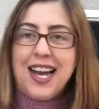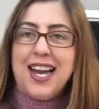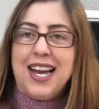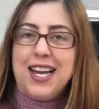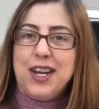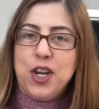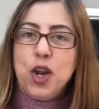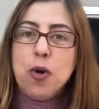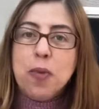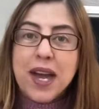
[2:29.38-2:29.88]

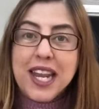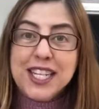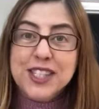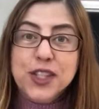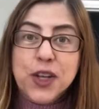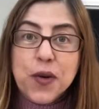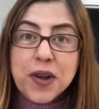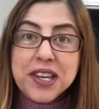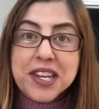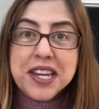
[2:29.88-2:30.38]
Nobody's
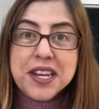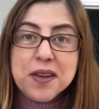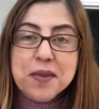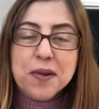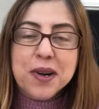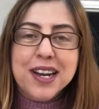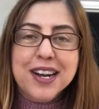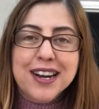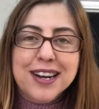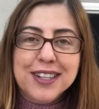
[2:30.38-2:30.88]
going
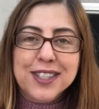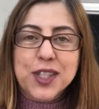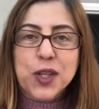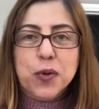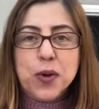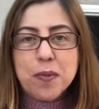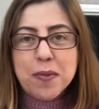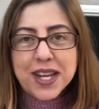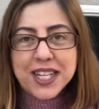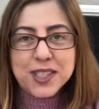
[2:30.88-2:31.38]
anywhere, so
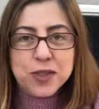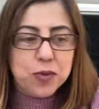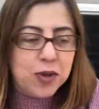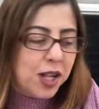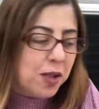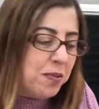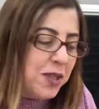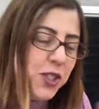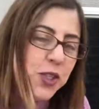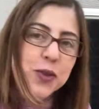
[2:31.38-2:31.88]
we might as
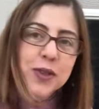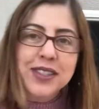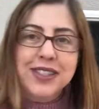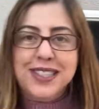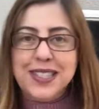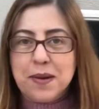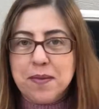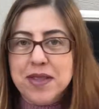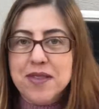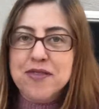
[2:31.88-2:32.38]
well be doing
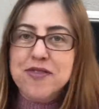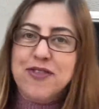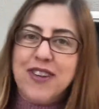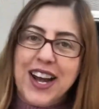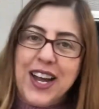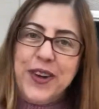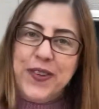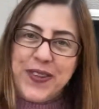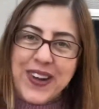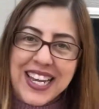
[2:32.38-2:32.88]
something
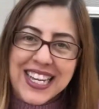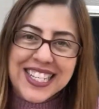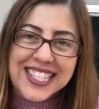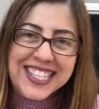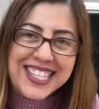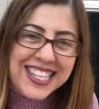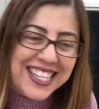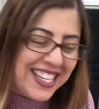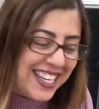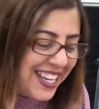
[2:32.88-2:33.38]
fun,
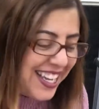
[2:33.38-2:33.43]
right?